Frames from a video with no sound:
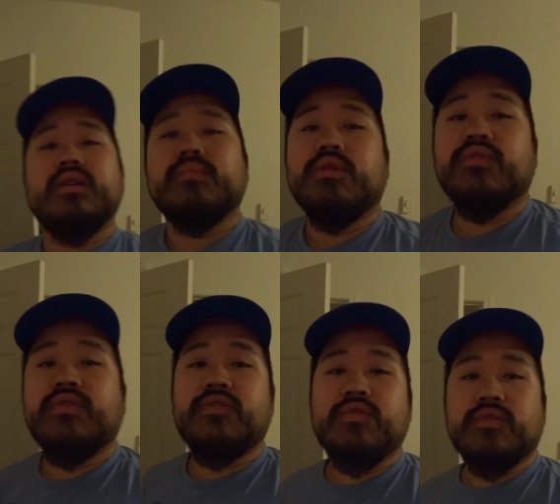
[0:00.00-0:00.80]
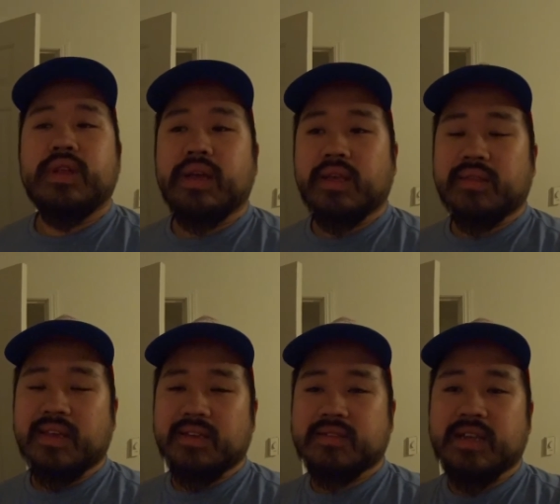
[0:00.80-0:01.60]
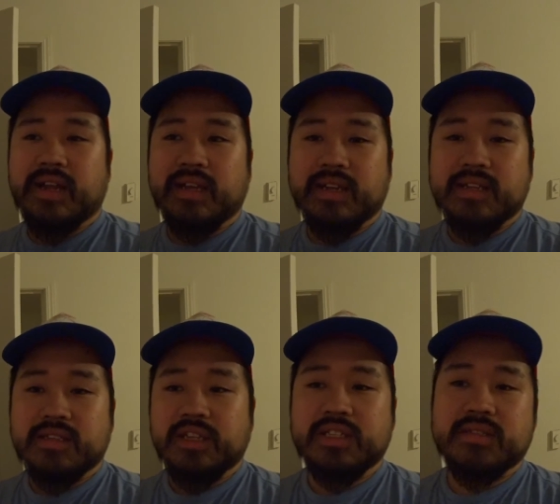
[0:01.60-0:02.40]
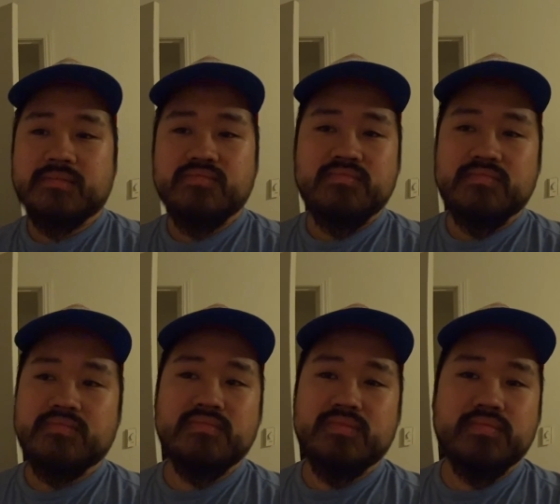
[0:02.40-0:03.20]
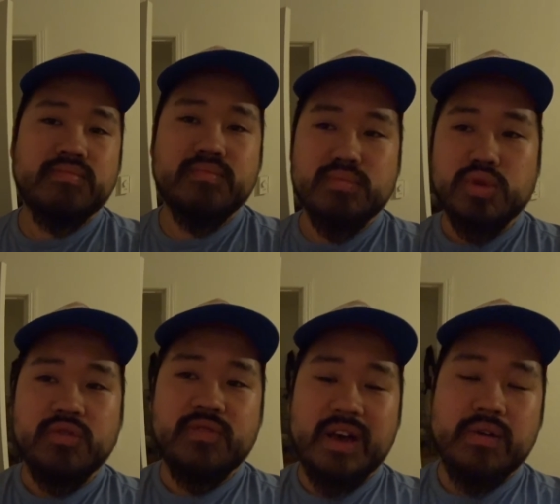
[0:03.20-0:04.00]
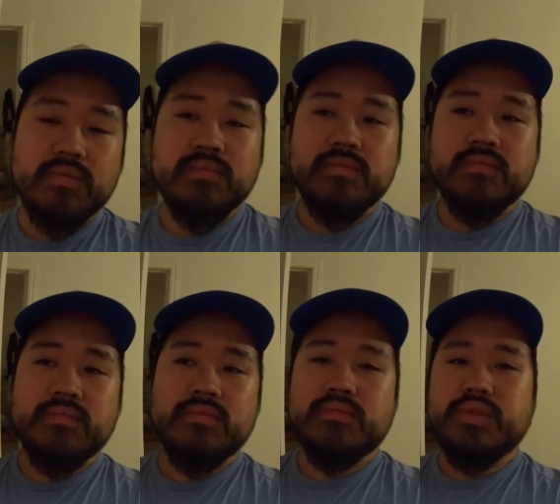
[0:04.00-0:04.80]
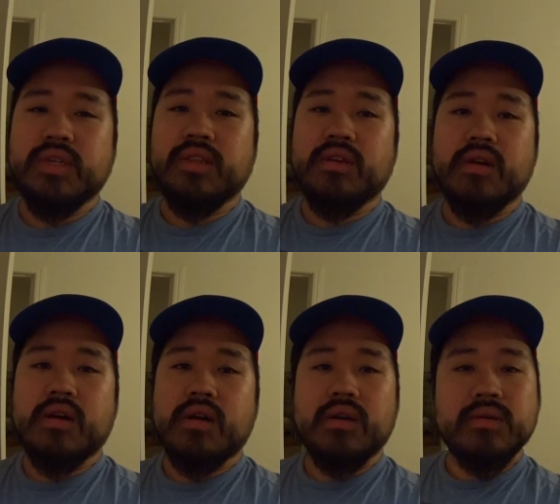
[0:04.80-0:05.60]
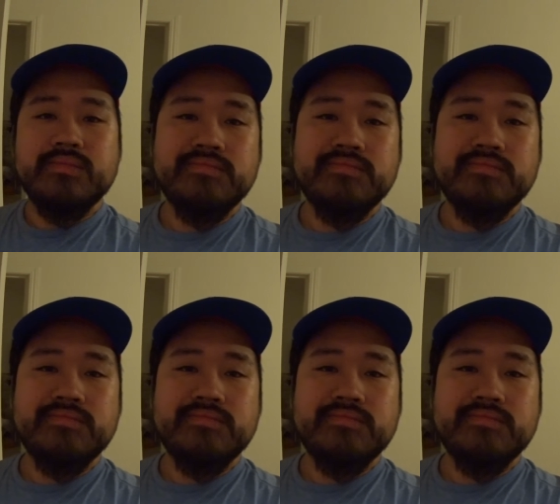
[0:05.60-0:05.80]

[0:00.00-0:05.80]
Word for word: move like things that I could easily just move out, put in the car,